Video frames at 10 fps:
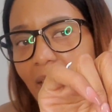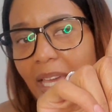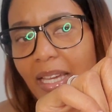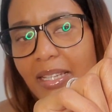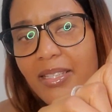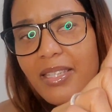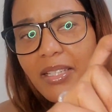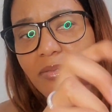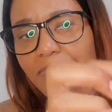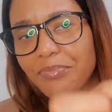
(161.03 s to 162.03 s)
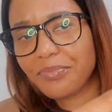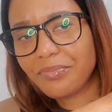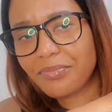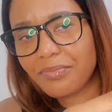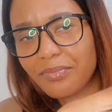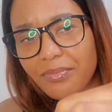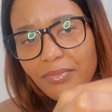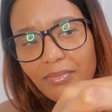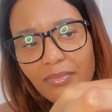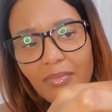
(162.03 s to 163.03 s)
and
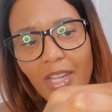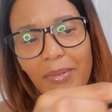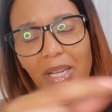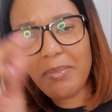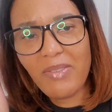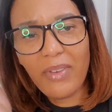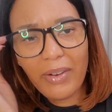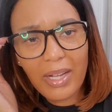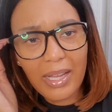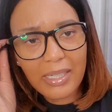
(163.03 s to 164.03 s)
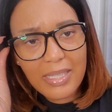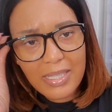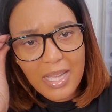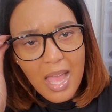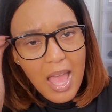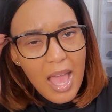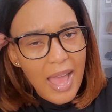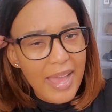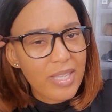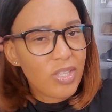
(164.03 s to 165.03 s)
I'm gonna be very honest,
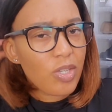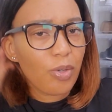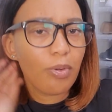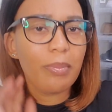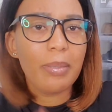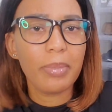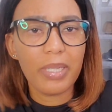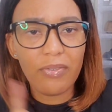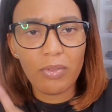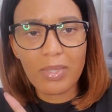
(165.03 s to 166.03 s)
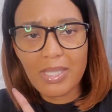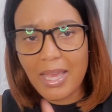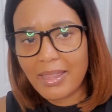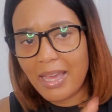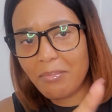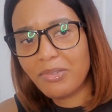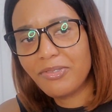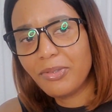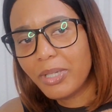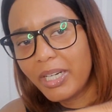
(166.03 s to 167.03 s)
I don't remember if it was like that
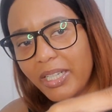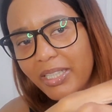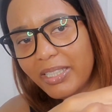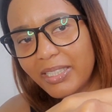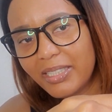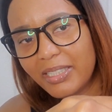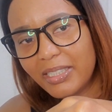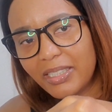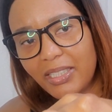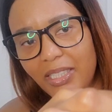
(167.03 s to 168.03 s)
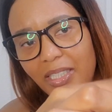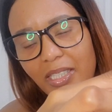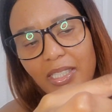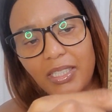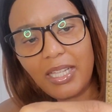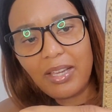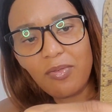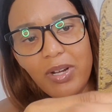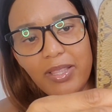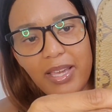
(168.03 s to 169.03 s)
before. Like
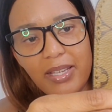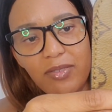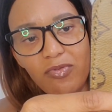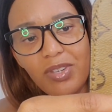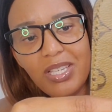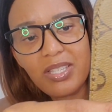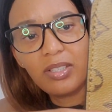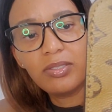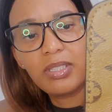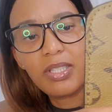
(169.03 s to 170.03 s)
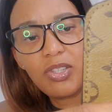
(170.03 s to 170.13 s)
where they re-sewed the